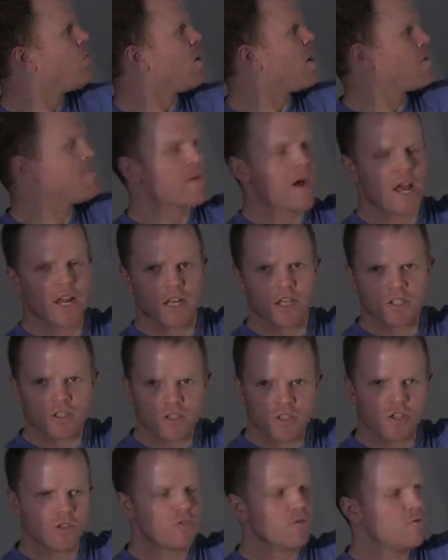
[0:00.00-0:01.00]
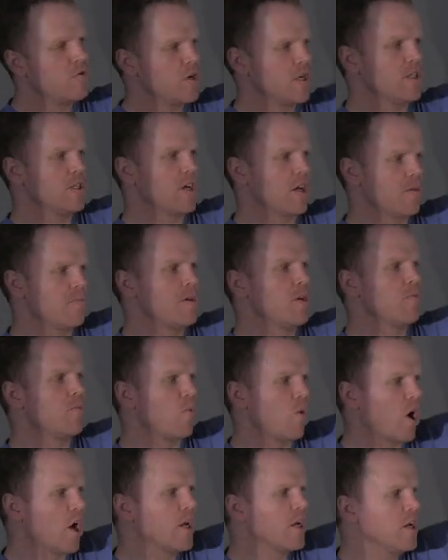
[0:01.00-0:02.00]
1 minus 2 is going to be
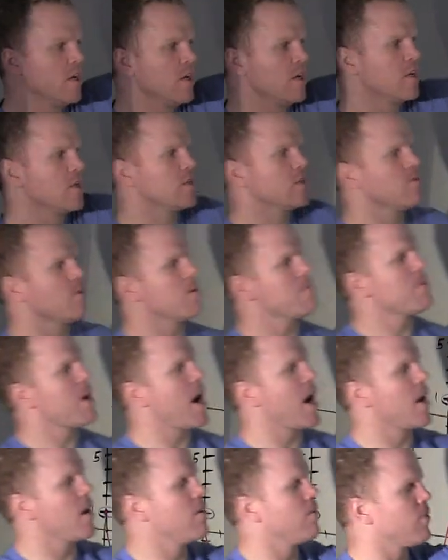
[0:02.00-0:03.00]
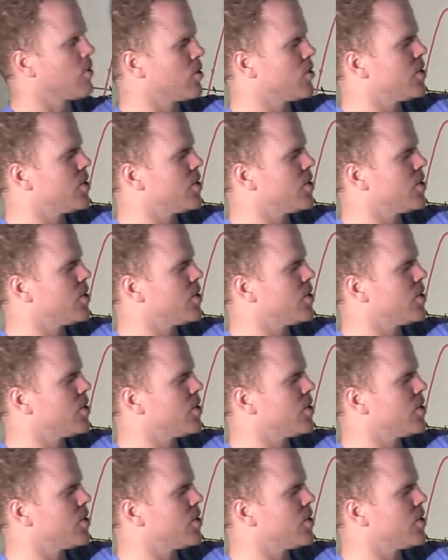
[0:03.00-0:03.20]
1. So at pi over